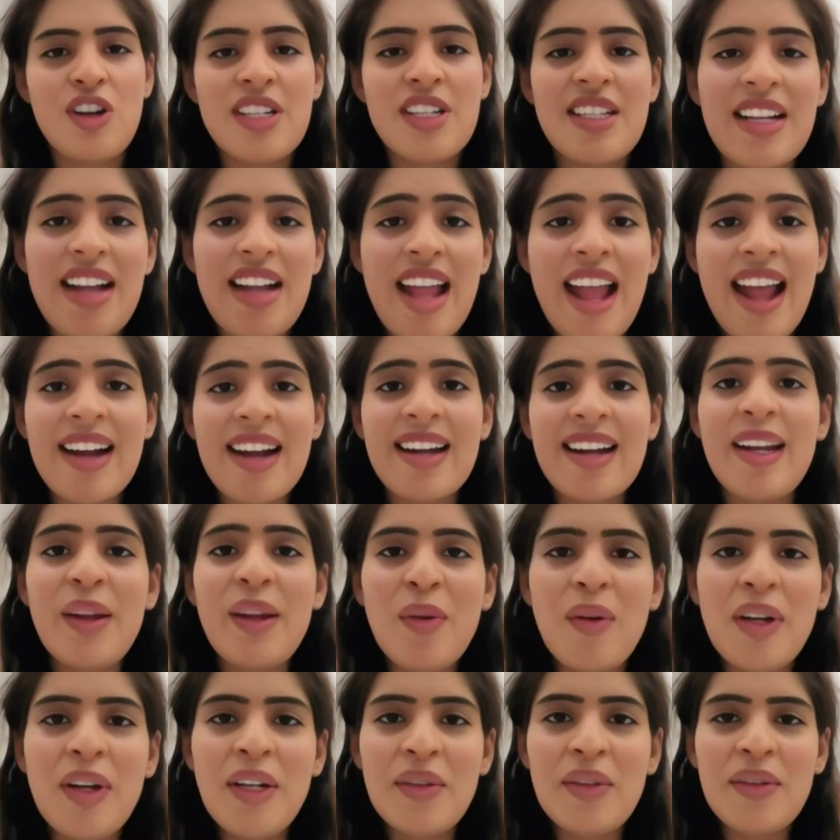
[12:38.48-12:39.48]
sir. Adding
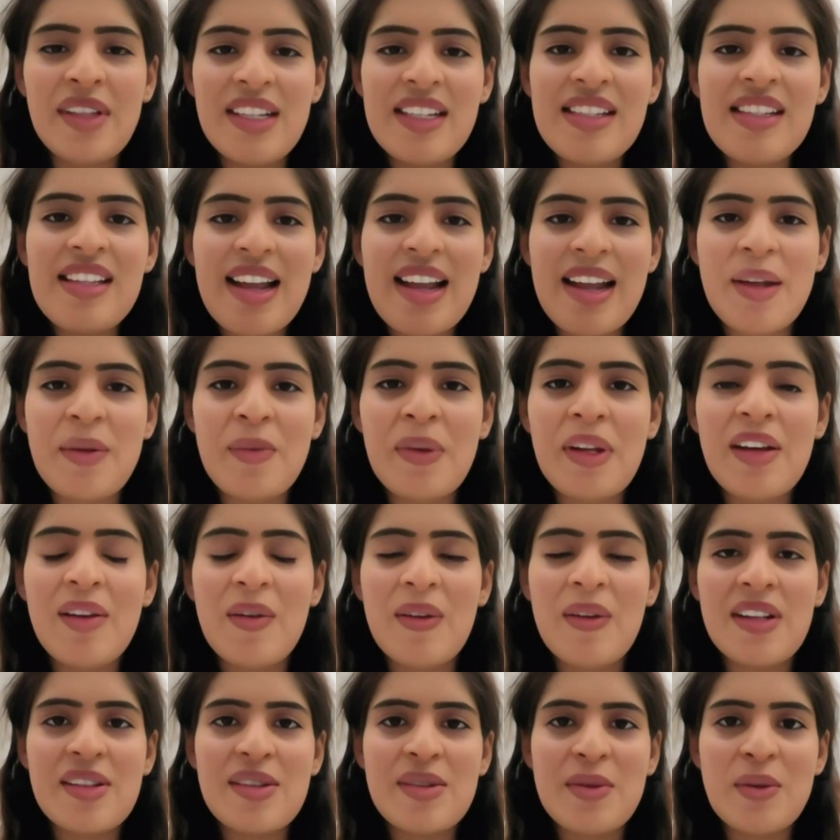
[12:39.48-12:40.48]
on to this, I will
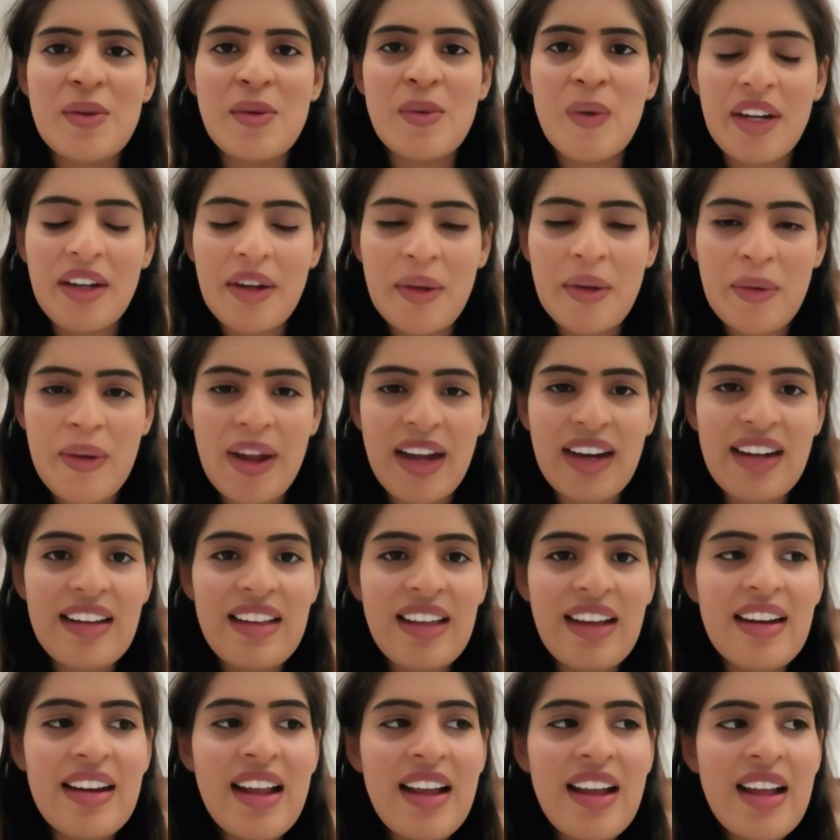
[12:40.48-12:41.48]
also want to add
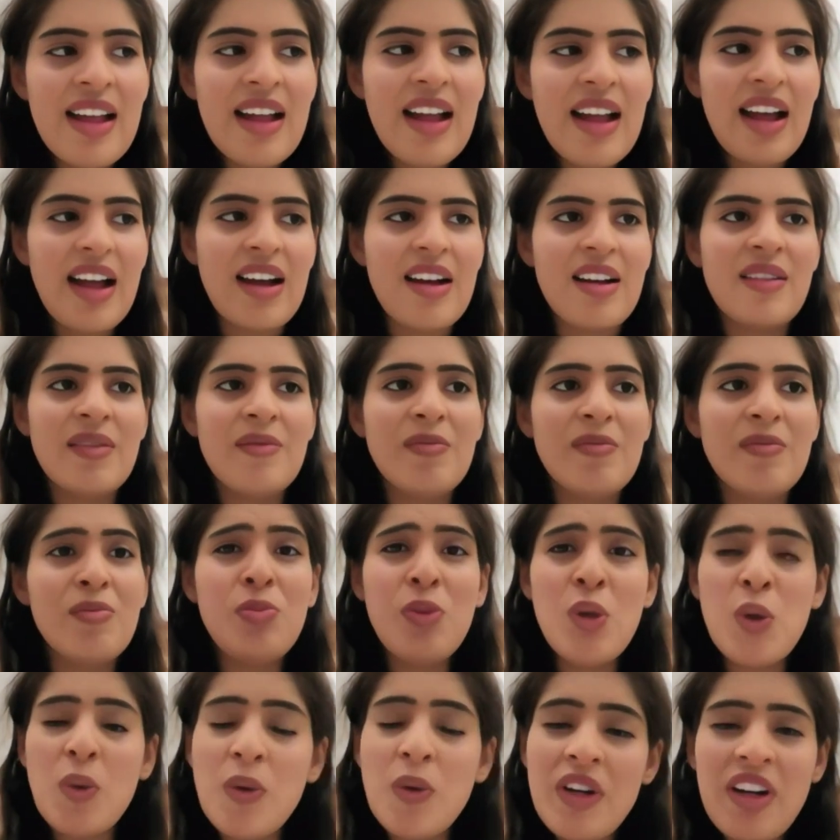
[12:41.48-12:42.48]
that
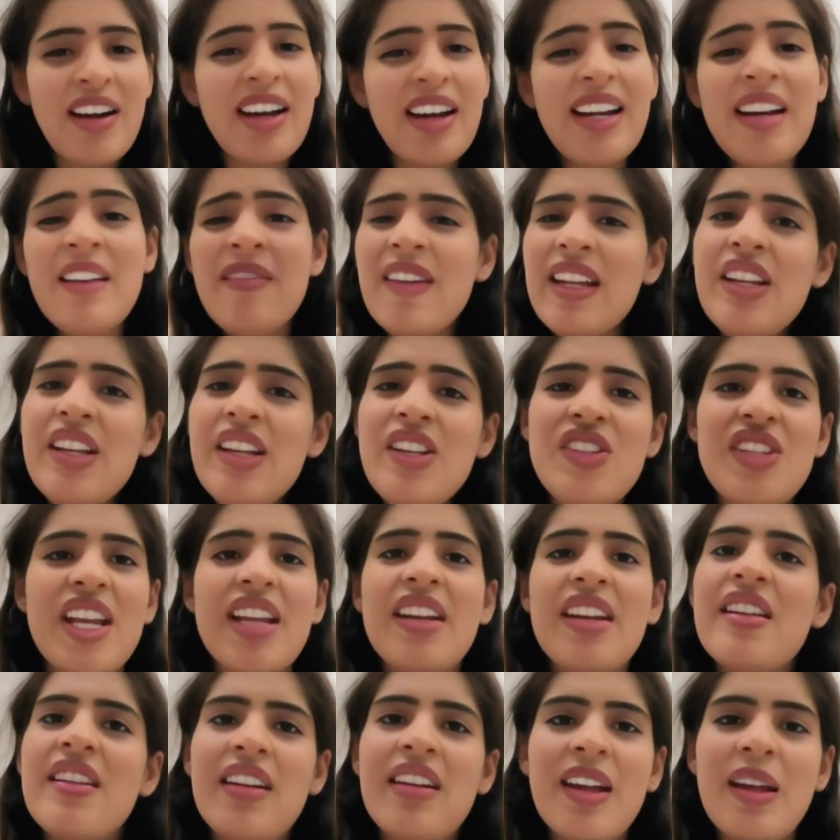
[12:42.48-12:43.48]
don't write very
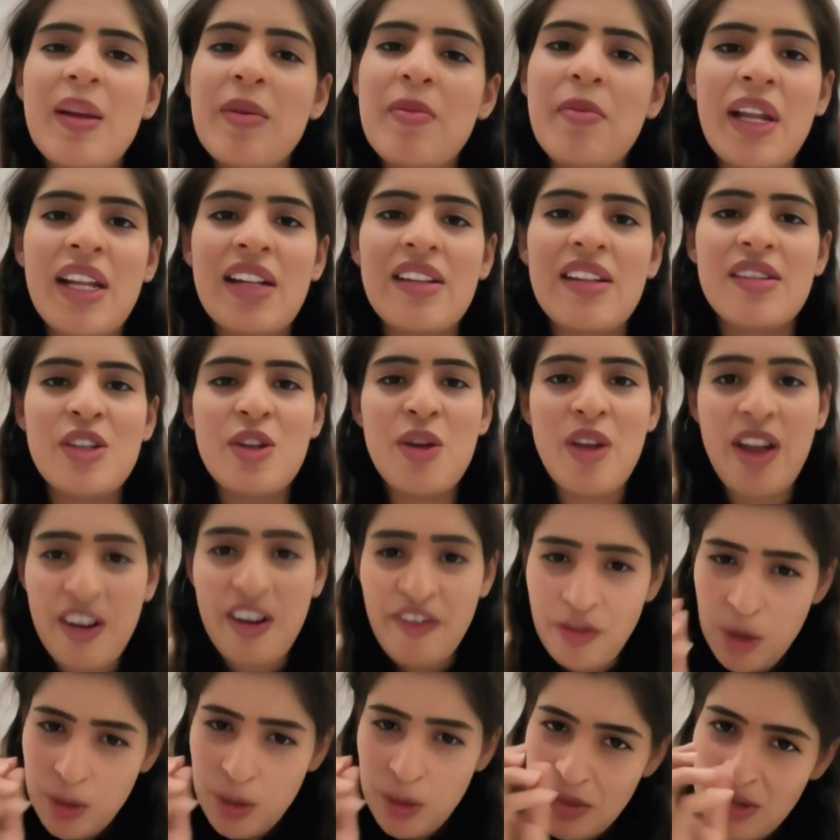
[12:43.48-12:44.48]
generic mails. You
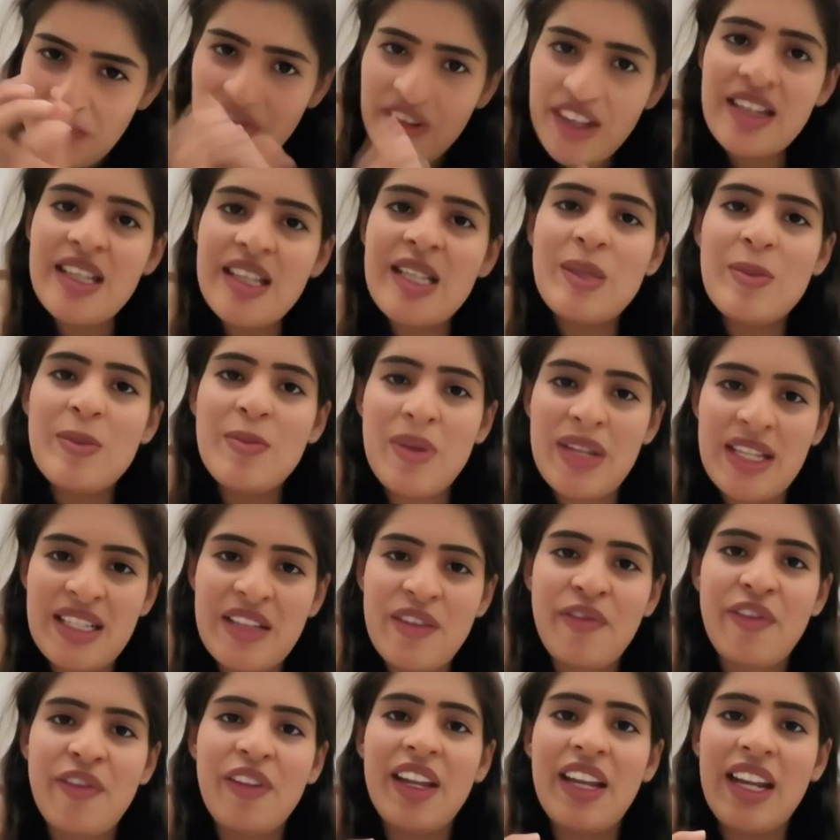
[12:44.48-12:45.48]
have to be very
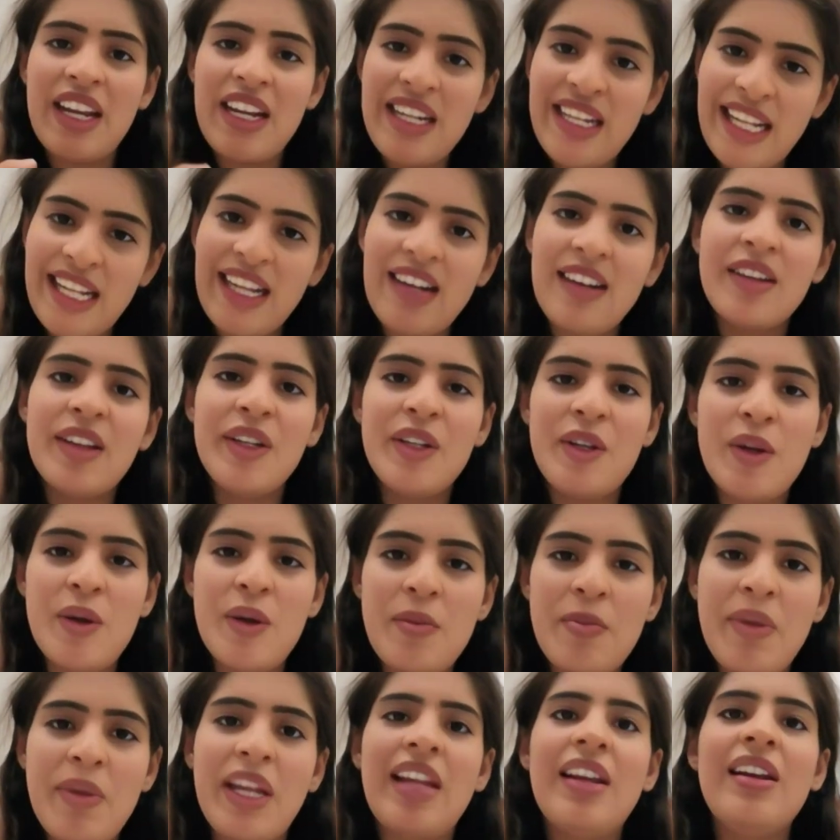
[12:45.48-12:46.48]
specific and tailor your
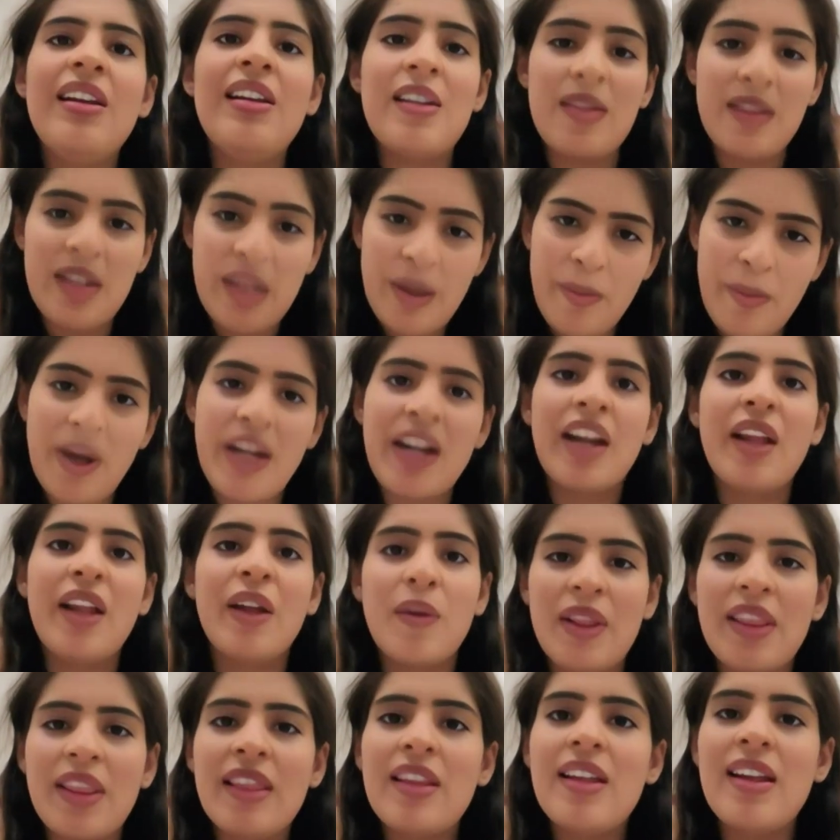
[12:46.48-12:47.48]
mail depending
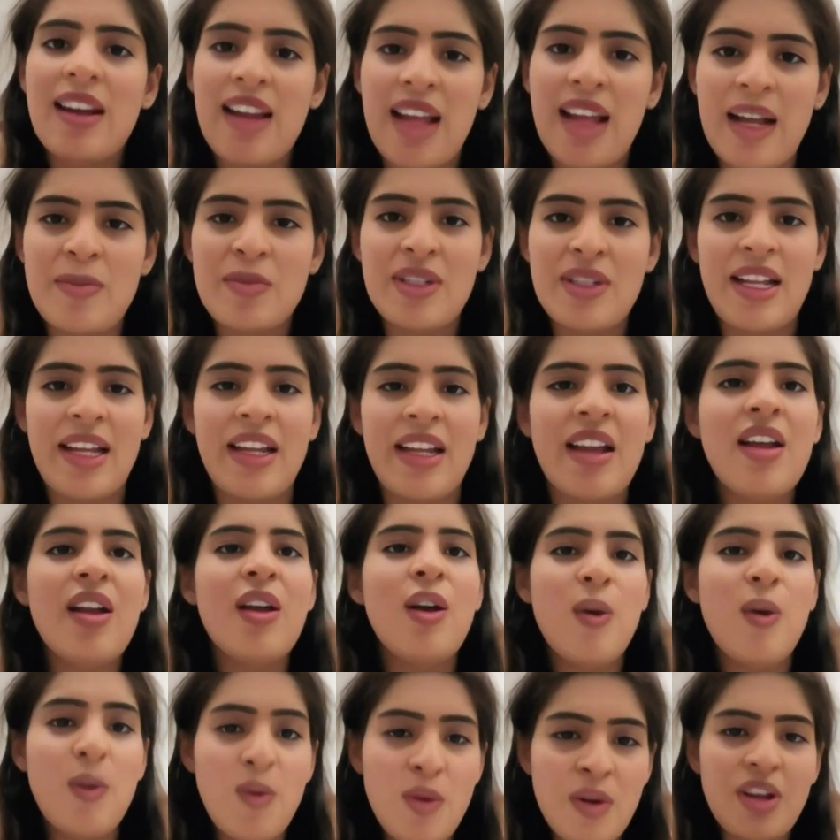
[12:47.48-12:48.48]
on the labs. Like,
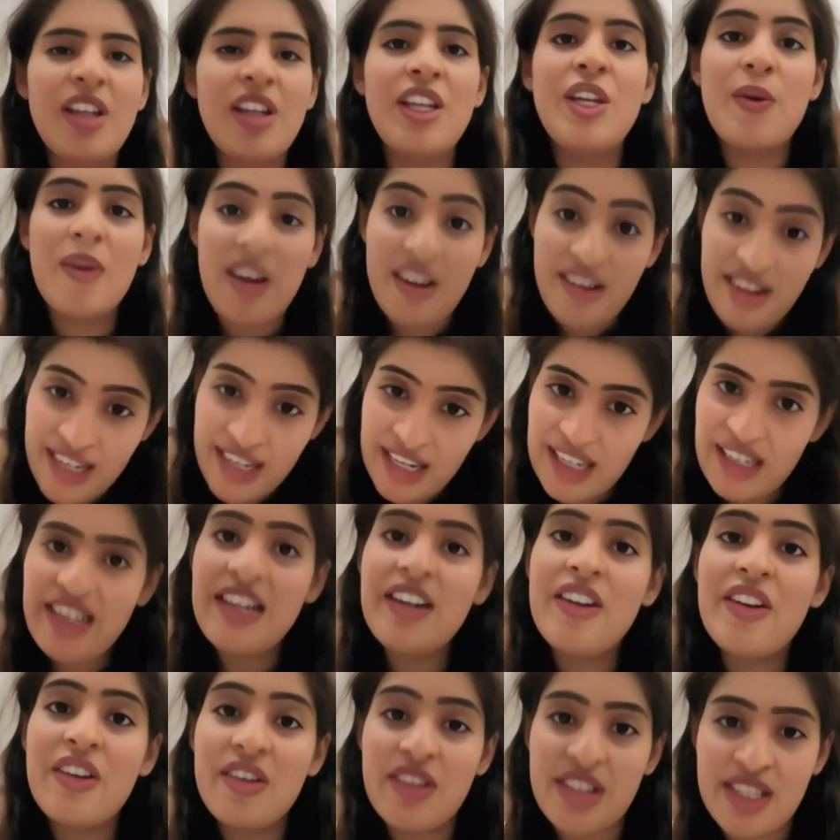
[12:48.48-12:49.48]
okay, you are really
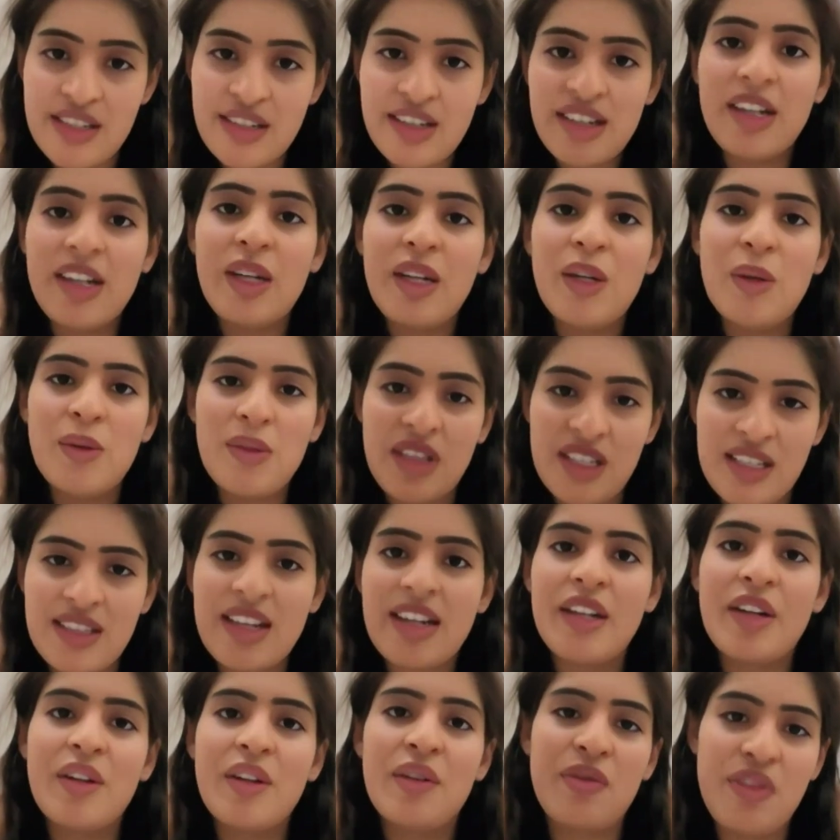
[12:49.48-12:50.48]
interested into this
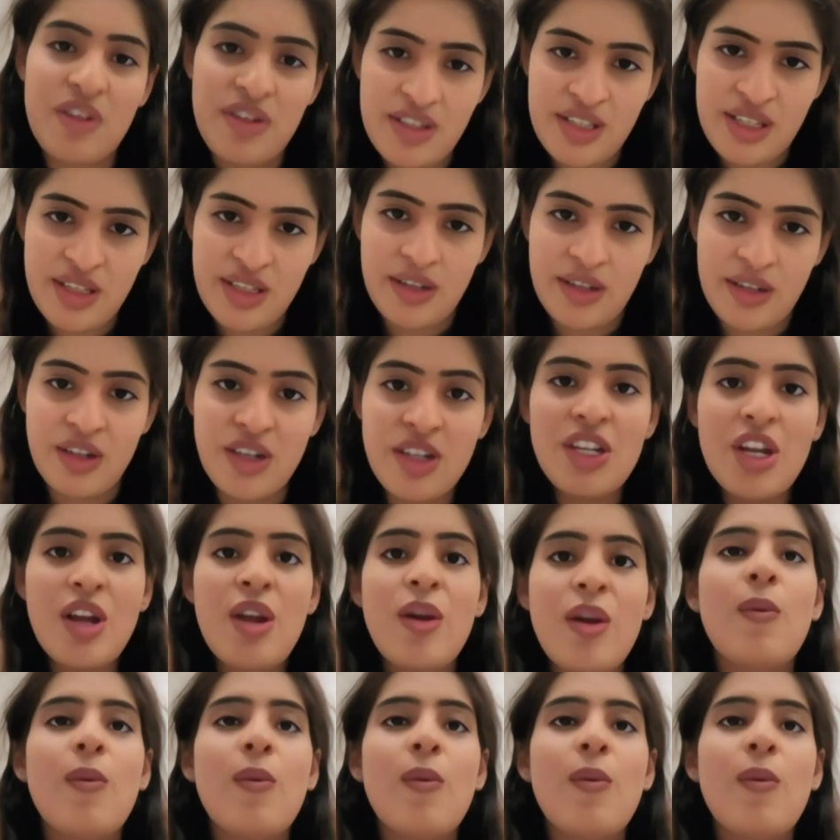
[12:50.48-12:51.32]
kind of a research.